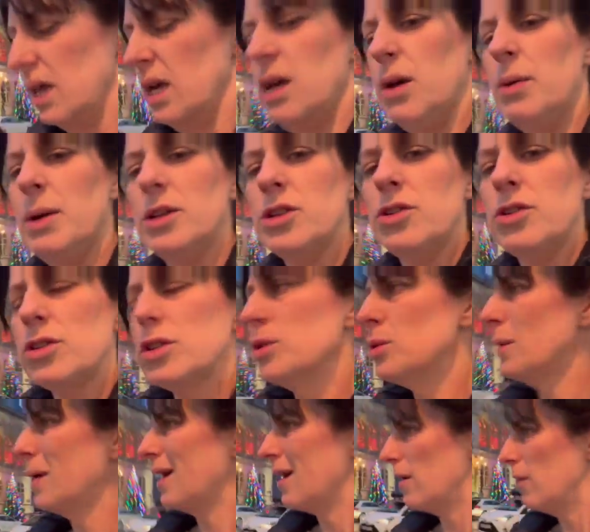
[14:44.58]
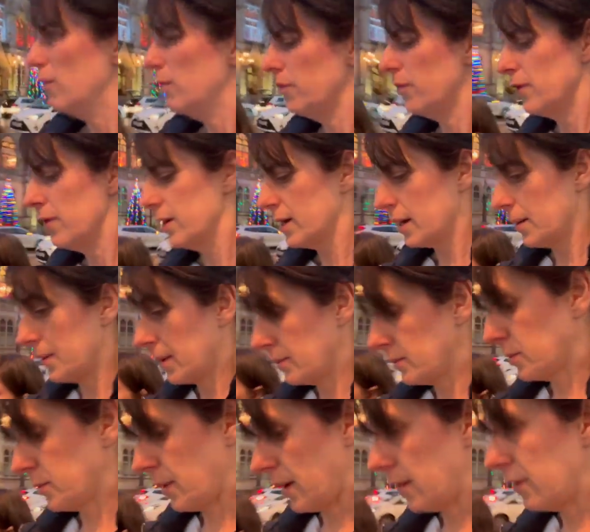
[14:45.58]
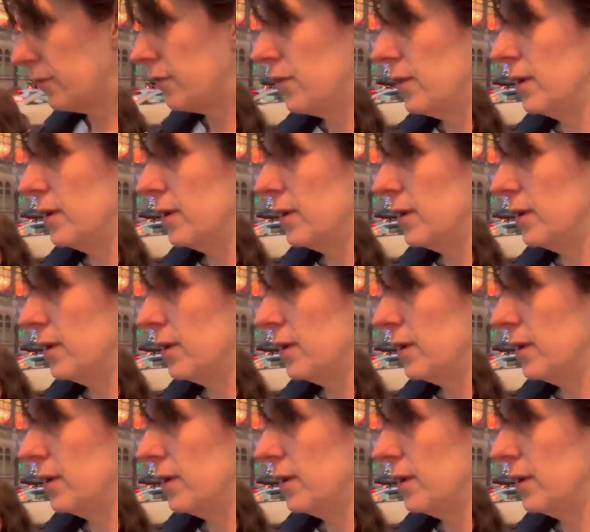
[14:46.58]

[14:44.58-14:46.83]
when you're 12, coming up 12,